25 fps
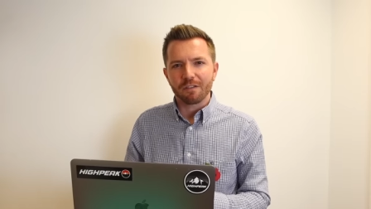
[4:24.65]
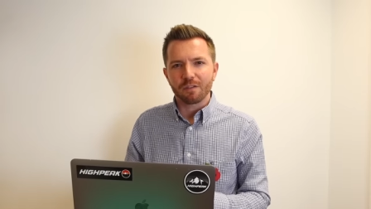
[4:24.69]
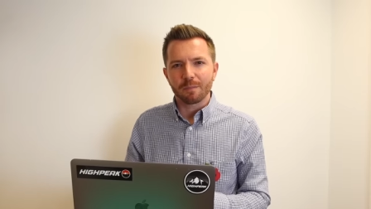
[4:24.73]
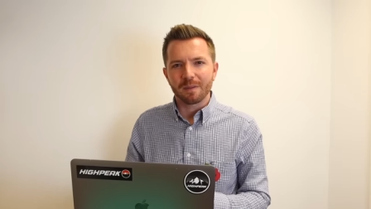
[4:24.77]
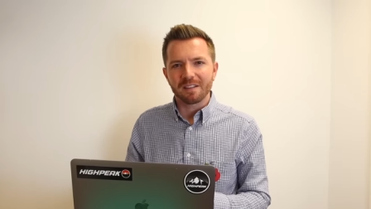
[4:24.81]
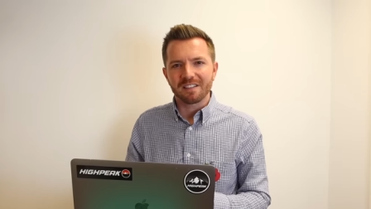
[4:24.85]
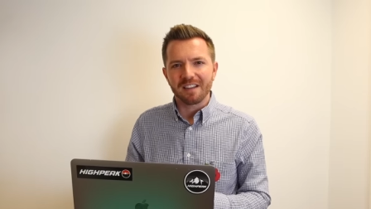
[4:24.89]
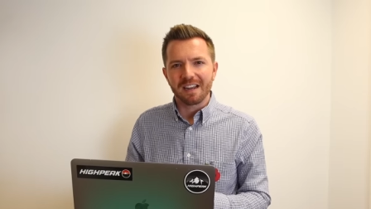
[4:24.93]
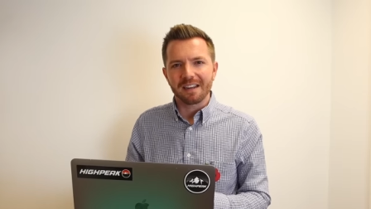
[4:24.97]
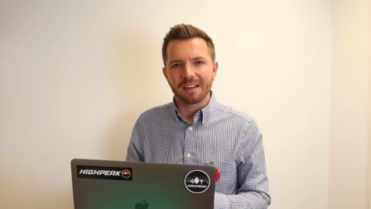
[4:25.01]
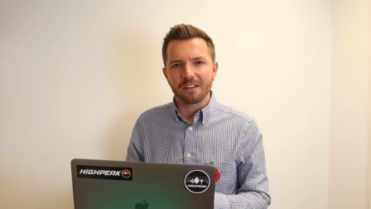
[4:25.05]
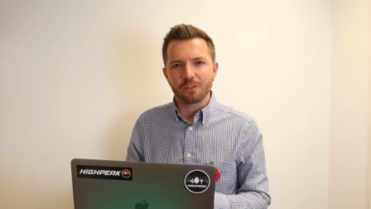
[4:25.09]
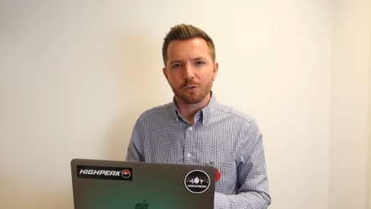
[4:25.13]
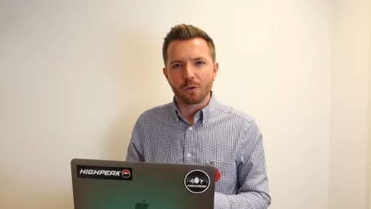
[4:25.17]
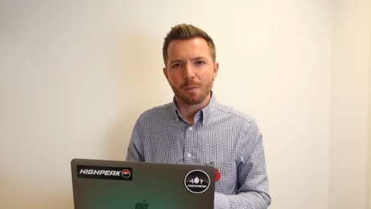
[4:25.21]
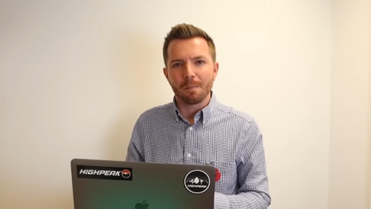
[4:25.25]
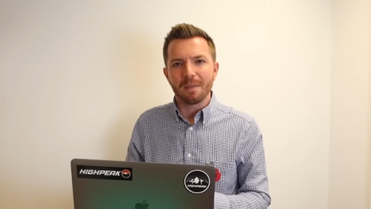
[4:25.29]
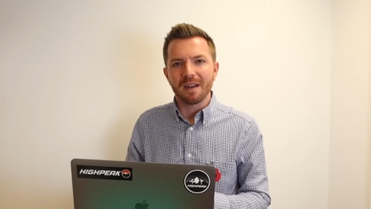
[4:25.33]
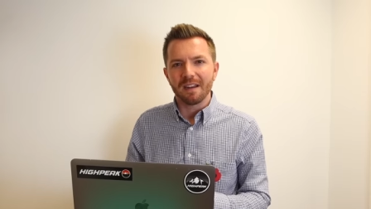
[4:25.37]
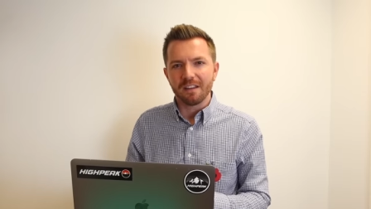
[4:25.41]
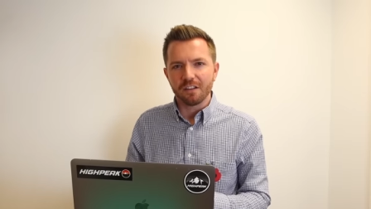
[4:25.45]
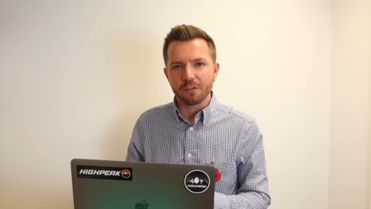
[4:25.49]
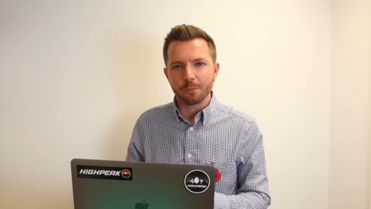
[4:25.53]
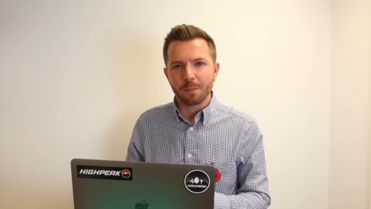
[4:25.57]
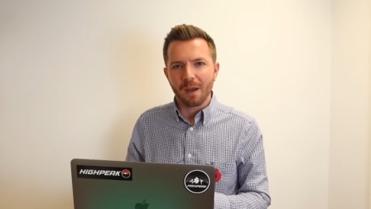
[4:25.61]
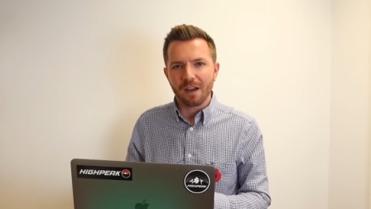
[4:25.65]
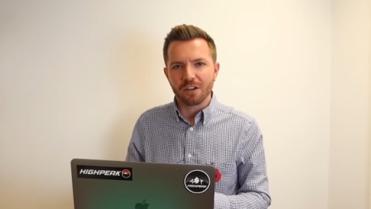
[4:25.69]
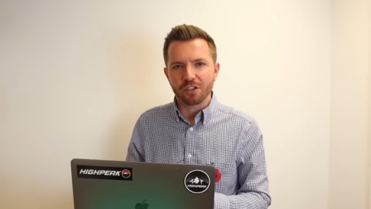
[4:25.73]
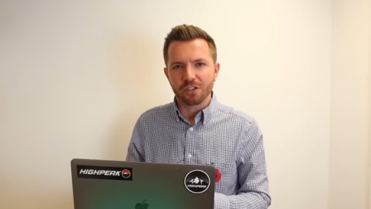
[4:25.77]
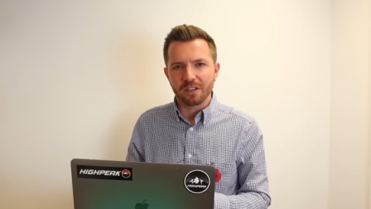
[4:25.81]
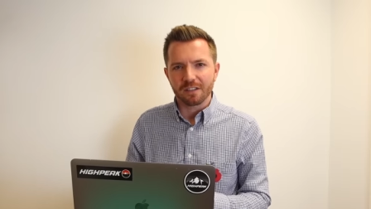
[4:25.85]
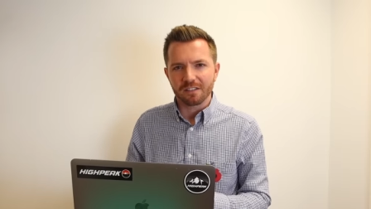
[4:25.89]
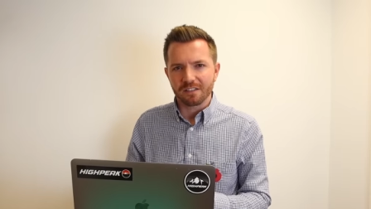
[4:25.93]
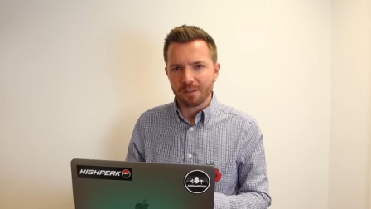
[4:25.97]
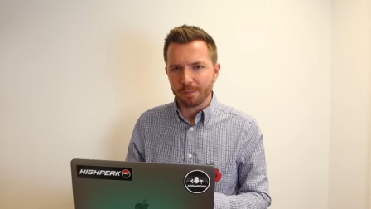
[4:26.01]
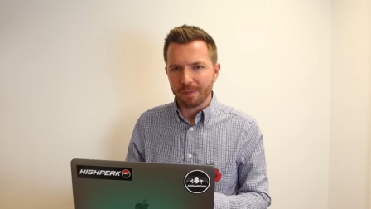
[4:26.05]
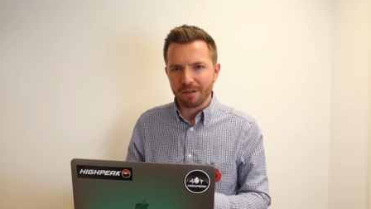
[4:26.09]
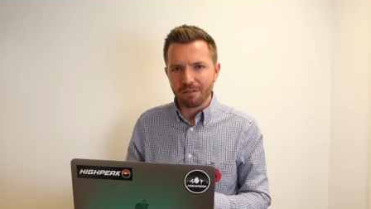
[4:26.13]
to be taken to a mini
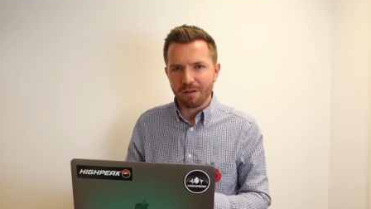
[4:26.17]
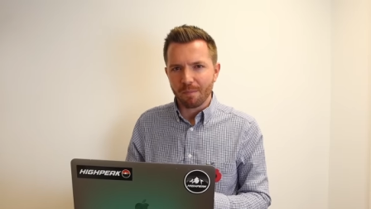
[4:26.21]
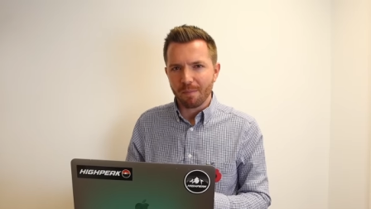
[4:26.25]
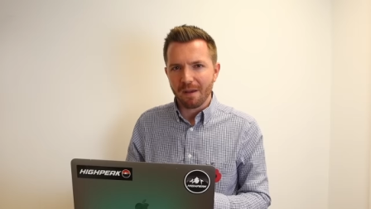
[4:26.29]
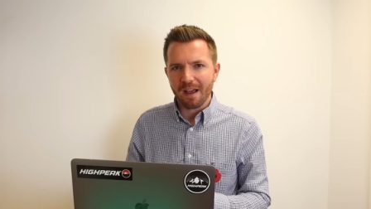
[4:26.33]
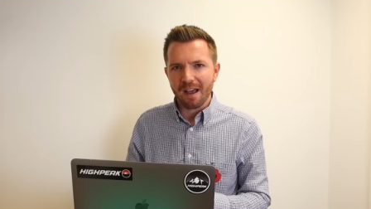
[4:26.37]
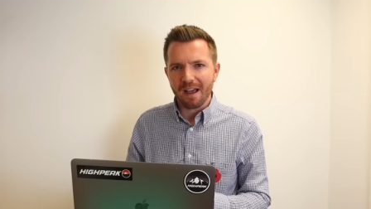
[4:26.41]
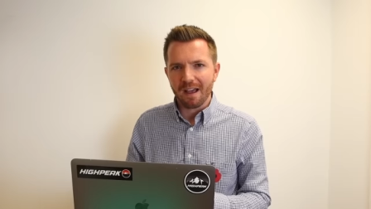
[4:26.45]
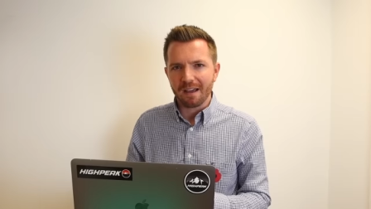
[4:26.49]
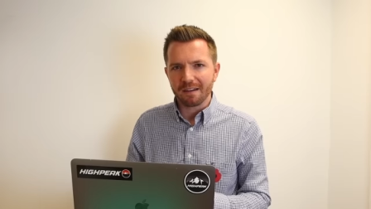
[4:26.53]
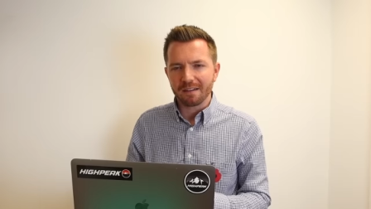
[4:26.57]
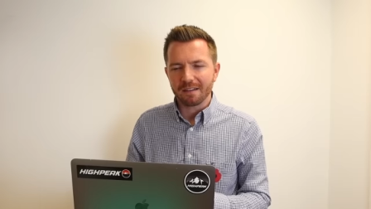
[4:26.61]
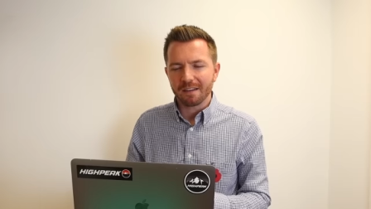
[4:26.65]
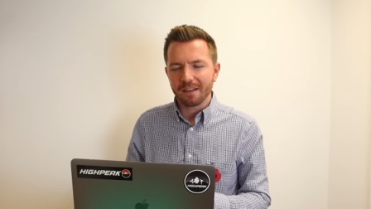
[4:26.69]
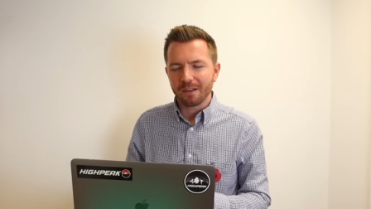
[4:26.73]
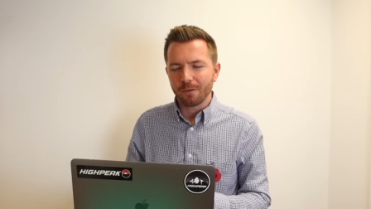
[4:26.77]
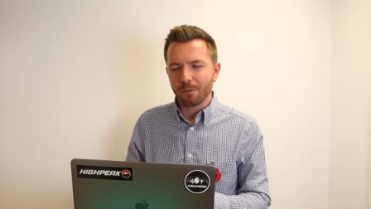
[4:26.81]
specialist to be repaired,